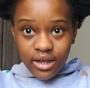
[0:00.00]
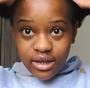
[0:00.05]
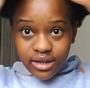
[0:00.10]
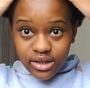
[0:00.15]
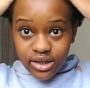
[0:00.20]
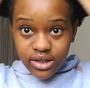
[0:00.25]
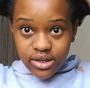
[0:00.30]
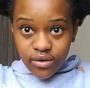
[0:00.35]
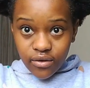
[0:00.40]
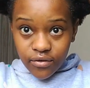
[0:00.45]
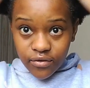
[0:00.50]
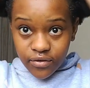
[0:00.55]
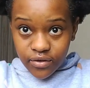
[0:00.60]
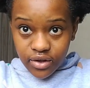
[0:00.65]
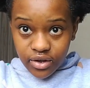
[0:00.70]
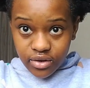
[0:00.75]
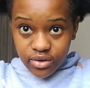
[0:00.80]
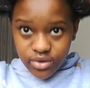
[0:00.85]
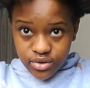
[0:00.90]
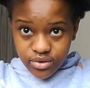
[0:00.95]
It just
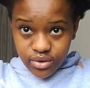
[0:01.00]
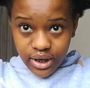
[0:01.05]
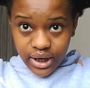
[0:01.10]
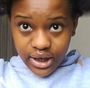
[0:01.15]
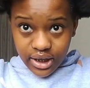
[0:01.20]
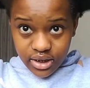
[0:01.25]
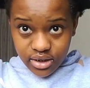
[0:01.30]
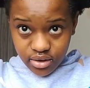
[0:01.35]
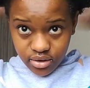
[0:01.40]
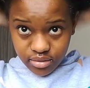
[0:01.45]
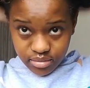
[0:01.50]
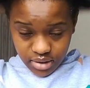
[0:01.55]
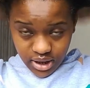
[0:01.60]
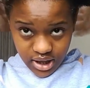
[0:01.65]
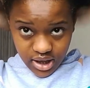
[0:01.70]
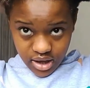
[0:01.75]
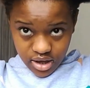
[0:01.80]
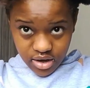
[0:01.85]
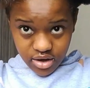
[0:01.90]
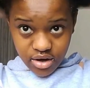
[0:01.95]
feels right on my
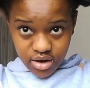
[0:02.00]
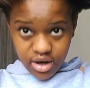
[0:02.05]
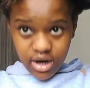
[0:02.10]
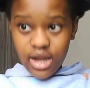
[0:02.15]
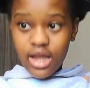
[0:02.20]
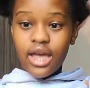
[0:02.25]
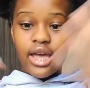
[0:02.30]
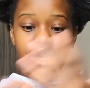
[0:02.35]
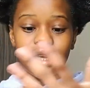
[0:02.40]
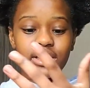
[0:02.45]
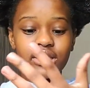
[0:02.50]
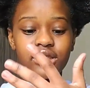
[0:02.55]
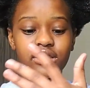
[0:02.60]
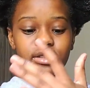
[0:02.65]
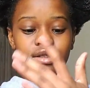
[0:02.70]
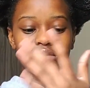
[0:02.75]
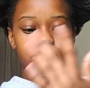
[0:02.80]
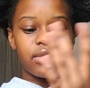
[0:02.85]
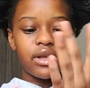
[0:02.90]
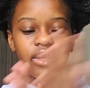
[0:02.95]
hair and it
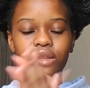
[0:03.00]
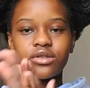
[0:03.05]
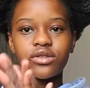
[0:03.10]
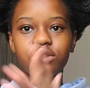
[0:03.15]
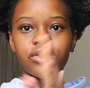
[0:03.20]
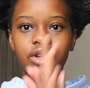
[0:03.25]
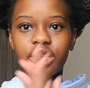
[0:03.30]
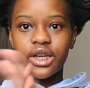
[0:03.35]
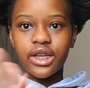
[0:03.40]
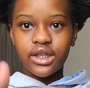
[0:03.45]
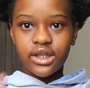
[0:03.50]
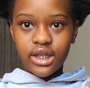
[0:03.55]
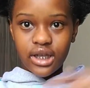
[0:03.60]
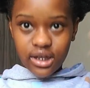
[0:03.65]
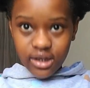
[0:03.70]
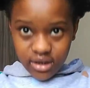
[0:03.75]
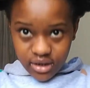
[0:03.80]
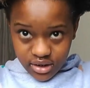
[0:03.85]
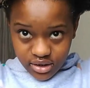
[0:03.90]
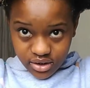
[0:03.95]
smells great
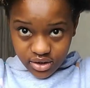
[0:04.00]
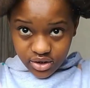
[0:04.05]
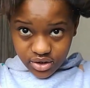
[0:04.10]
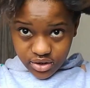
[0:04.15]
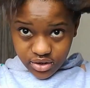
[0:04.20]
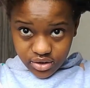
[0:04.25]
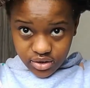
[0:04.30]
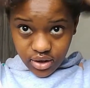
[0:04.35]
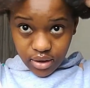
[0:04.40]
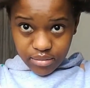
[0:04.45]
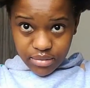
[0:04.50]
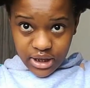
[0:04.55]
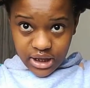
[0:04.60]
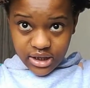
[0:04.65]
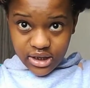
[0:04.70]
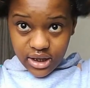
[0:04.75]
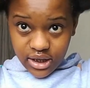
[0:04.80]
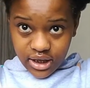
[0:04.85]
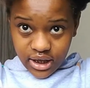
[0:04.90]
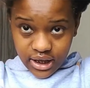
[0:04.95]
and it's just
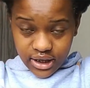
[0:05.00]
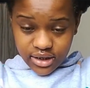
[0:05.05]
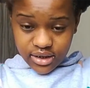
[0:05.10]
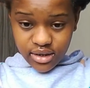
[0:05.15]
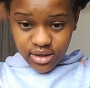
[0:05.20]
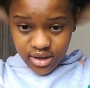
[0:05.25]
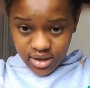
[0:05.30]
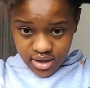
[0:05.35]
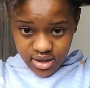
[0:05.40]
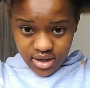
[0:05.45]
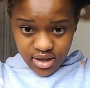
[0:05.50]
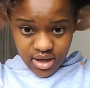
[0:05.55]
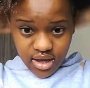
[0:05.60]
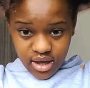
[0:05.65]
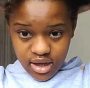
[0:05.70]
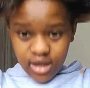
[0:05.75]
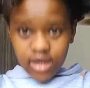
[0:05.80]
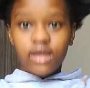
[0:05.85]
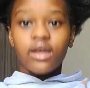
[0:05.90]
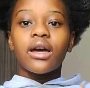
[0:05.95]
amazing, guys.
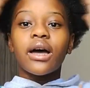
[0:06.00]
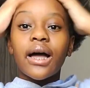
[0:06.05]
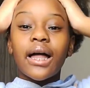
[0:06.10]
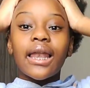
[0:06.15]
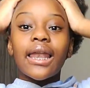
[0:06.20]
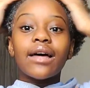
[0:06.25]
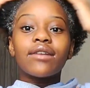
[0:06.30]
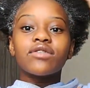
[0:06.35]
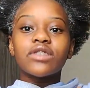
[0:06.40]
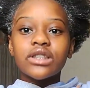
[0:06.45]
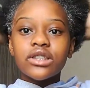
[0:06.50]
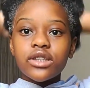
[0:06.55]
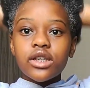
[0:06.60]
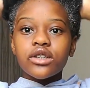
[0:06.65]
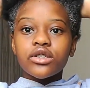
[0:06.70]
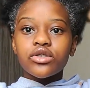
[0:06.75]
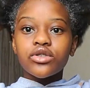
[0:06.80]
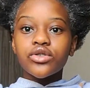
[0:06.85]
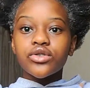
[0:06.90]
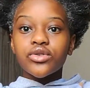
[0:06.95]
I love it
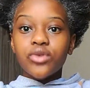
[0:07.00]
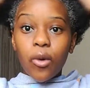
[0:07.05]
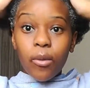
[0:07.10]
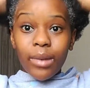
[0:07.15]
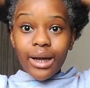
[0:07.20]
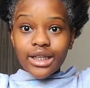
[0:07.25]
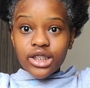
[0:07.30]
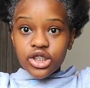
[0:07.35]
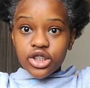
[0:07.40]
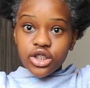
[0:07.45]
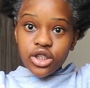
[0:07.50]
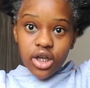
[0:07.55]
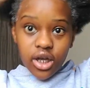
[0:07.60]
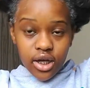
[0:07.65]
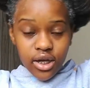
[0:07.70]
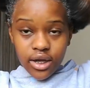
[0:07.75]
so much.